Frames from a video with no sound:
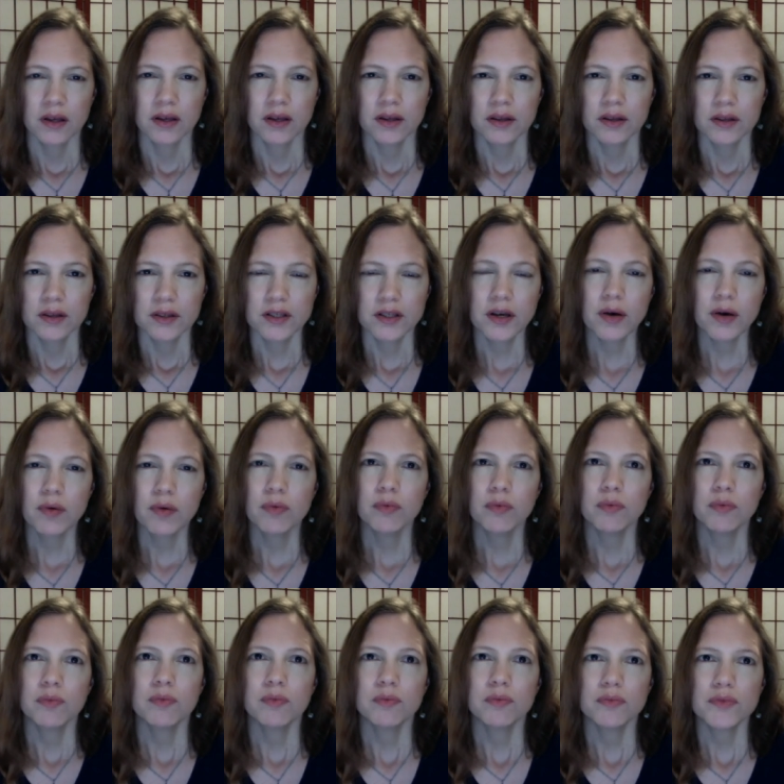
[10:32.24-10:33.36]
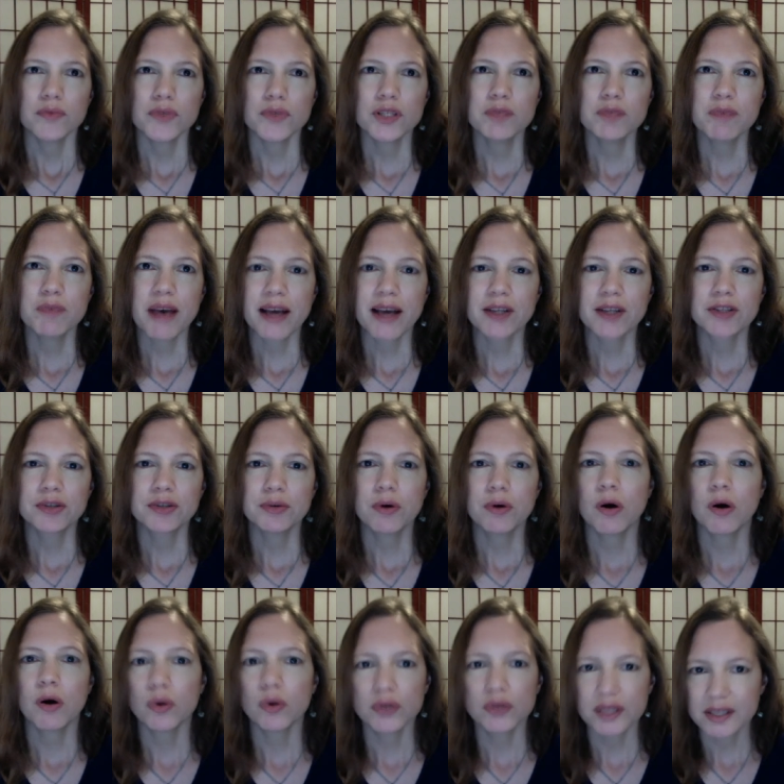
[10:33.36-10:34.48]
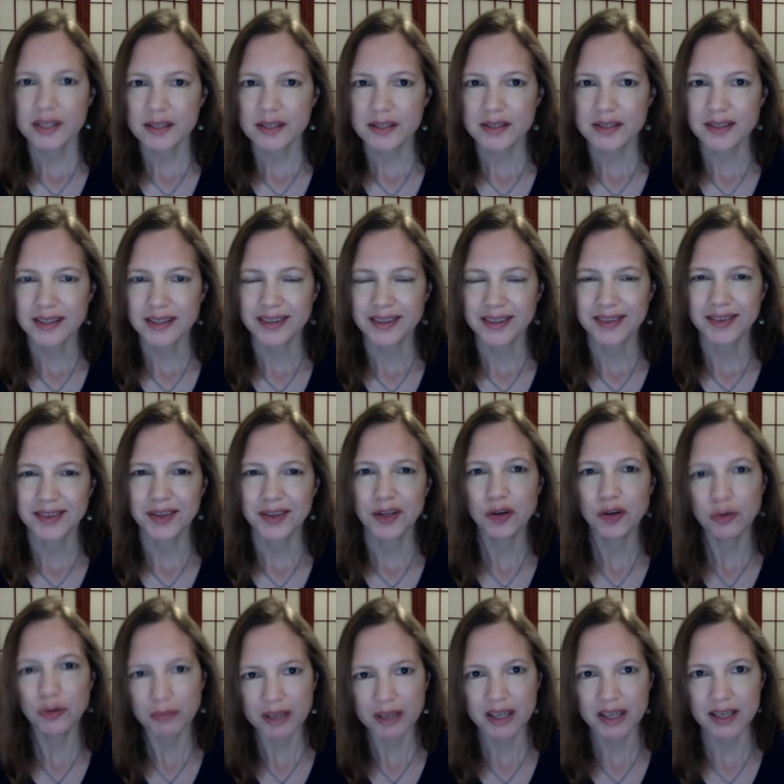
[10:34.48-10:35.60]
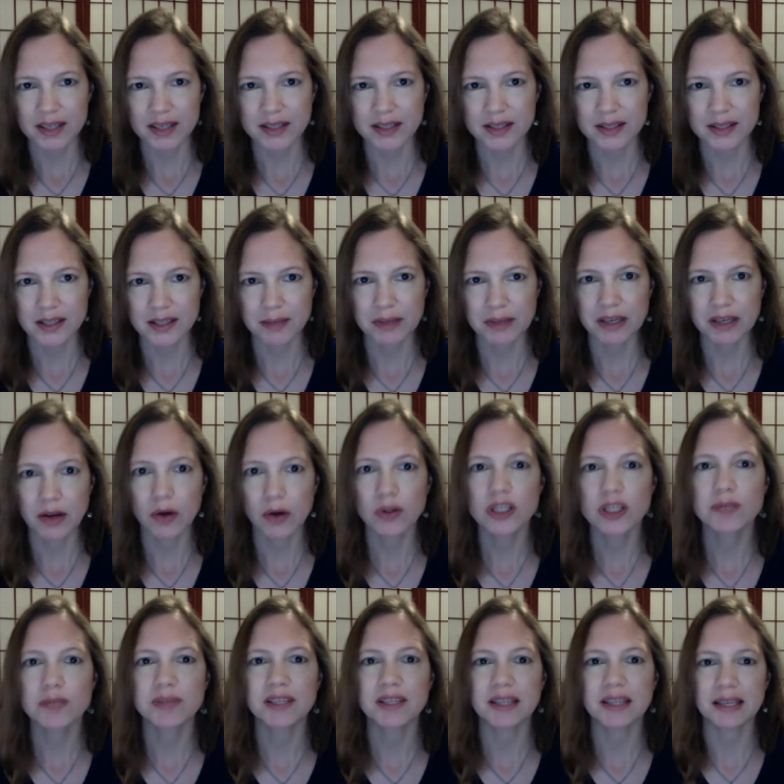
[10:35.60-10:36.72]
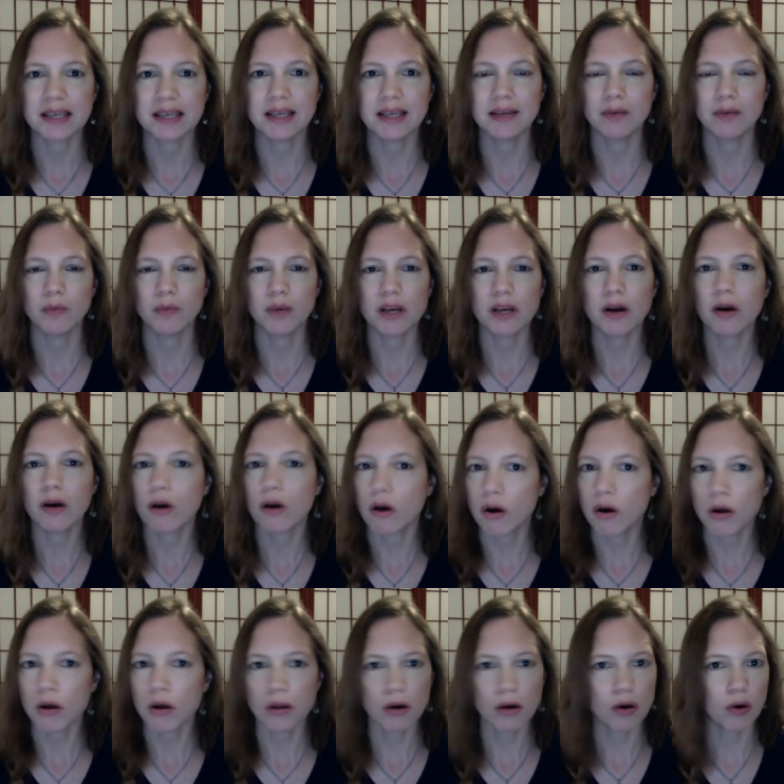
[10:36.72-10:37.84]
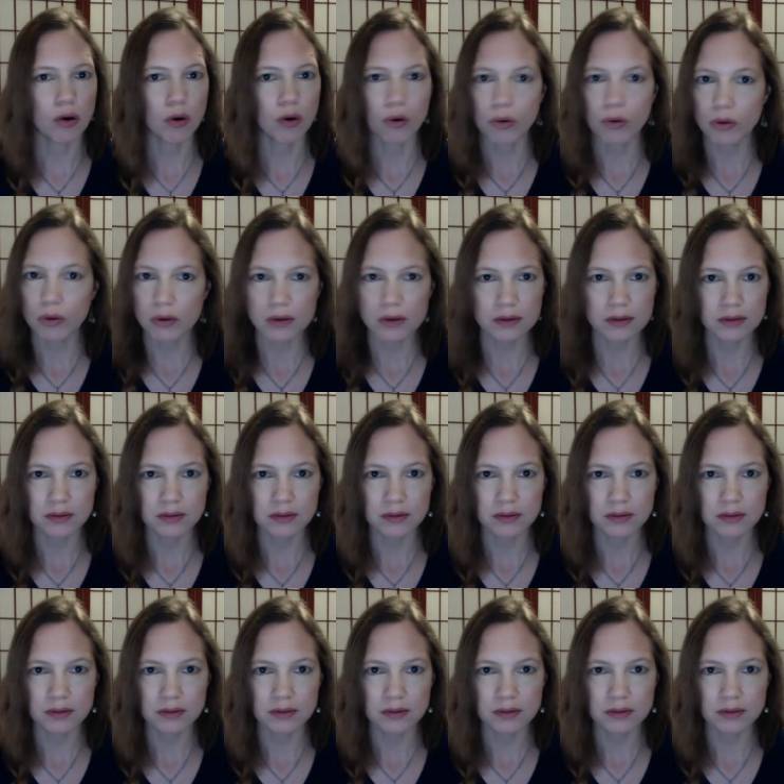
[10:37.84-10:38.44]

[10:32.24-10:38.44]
So, just back to wholeness and humanness. I mean, ultimately, we are all whole.